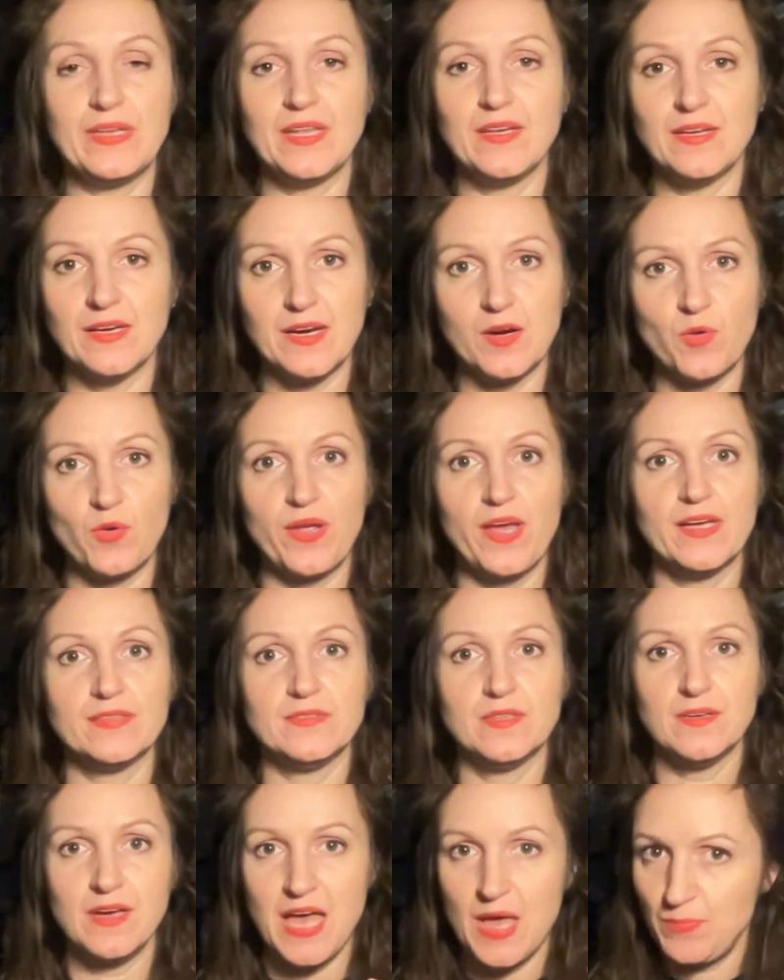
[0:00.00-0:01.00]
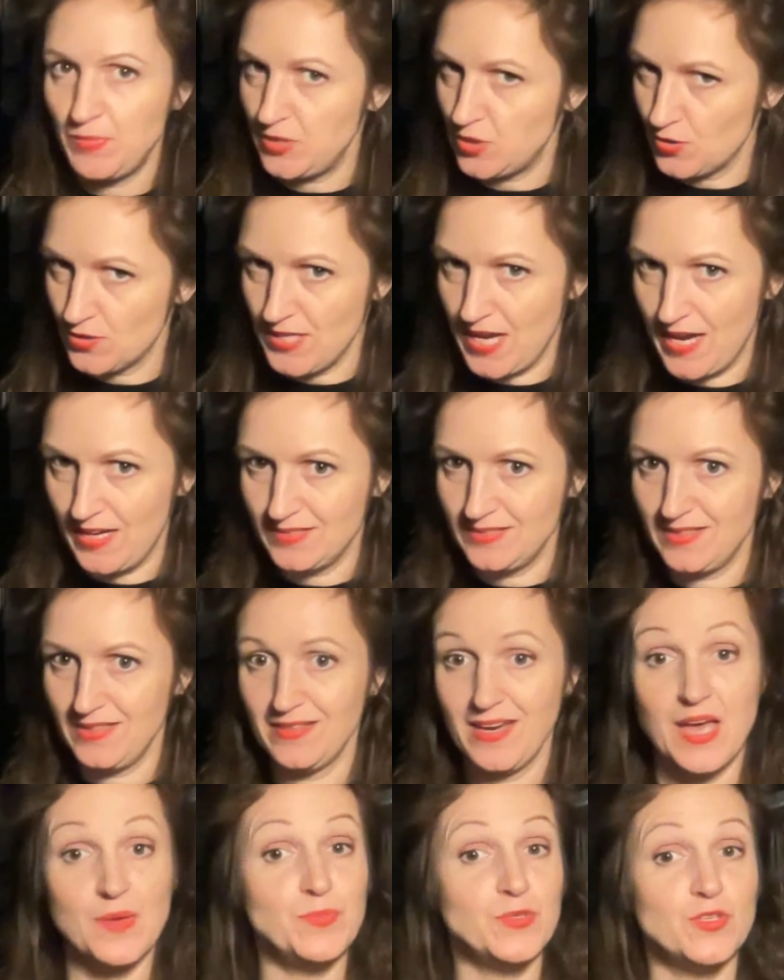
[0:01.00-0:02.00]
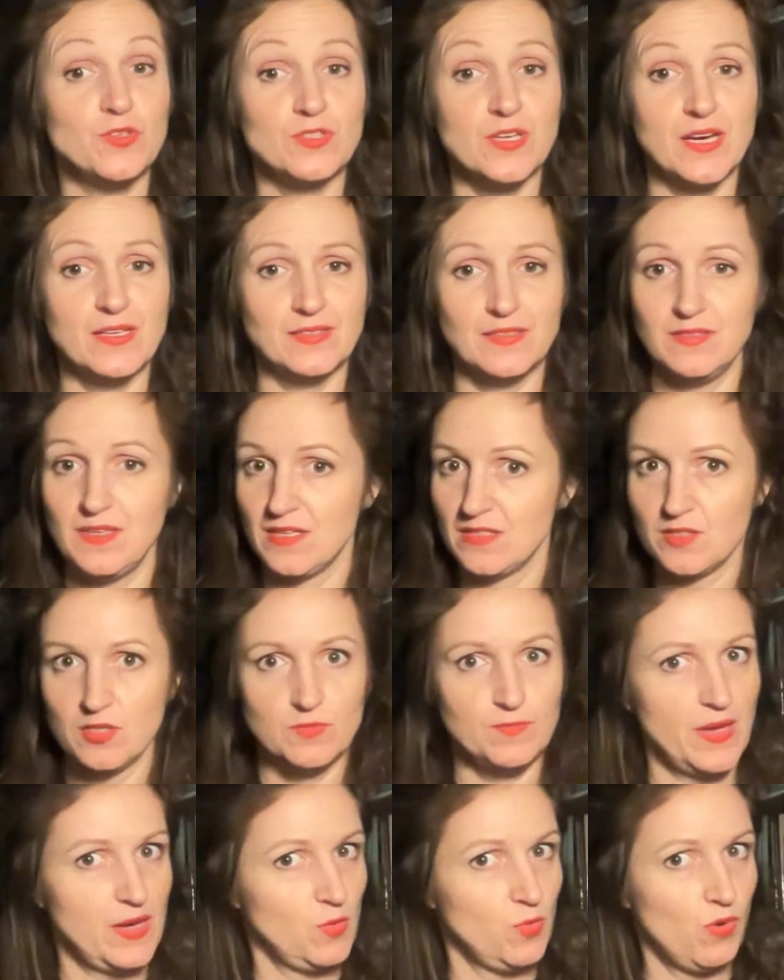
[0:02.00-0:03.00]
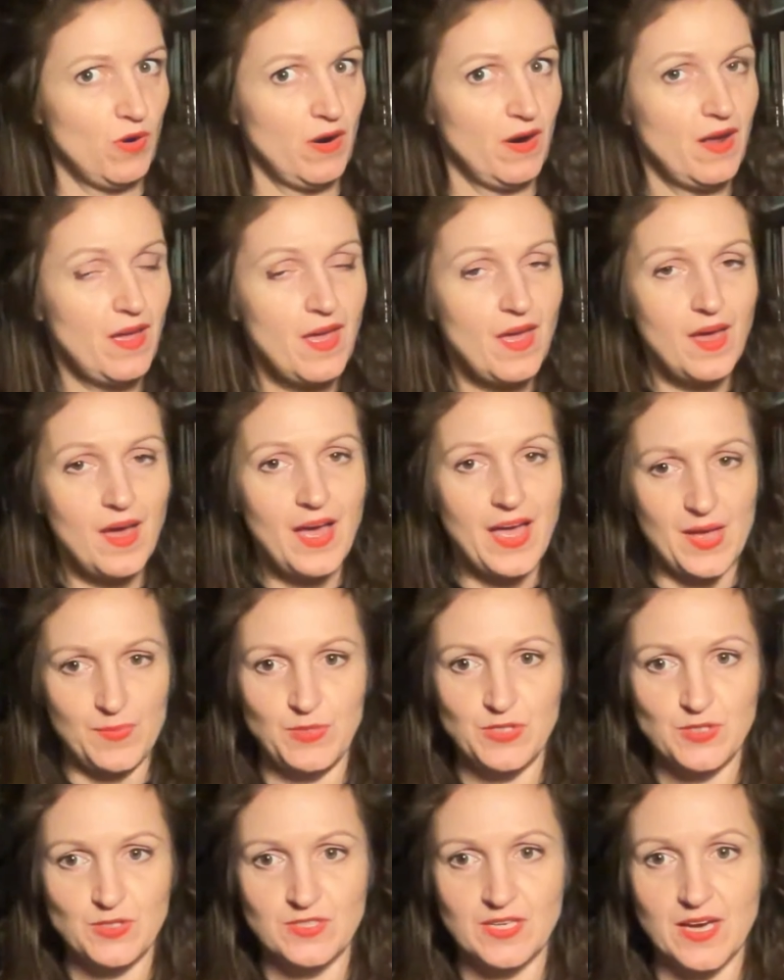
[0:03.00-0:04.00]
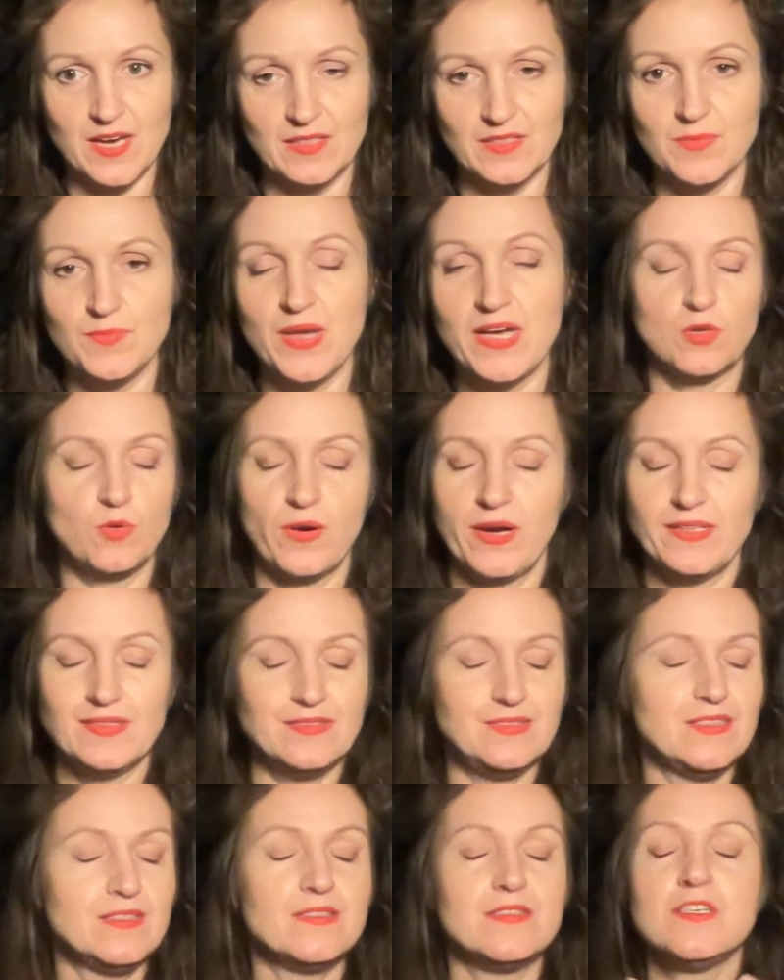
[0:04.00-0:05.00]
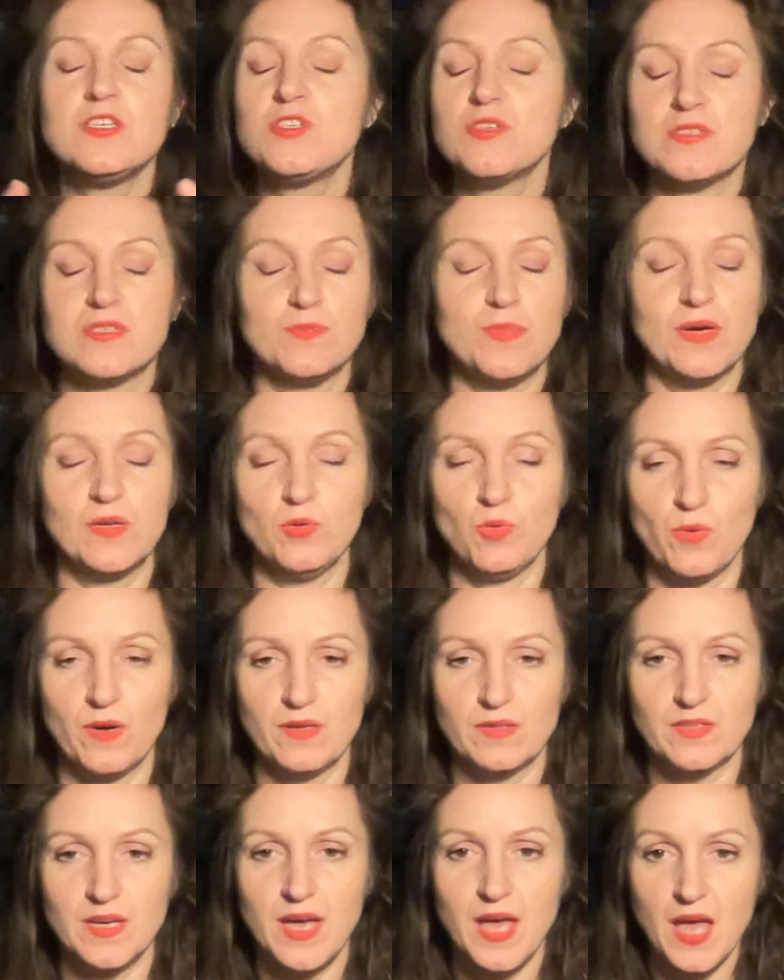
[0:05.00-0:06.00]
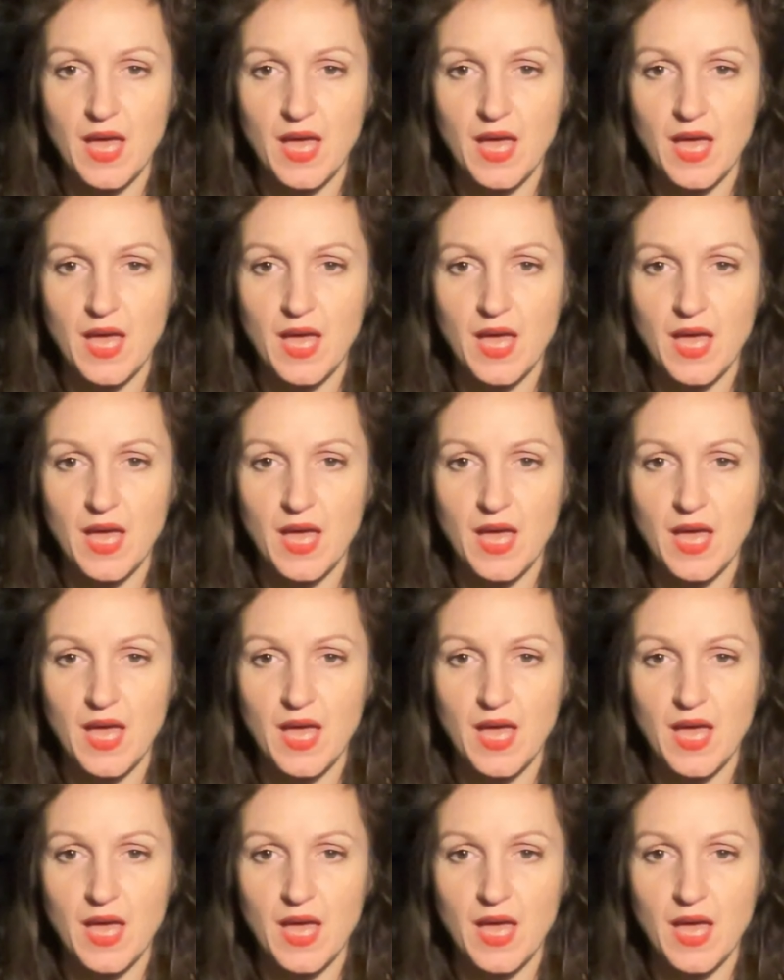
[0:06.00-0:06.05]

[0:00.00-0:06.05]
then they create happy society, and happy society does not make war. Happy society make great decisions about the world.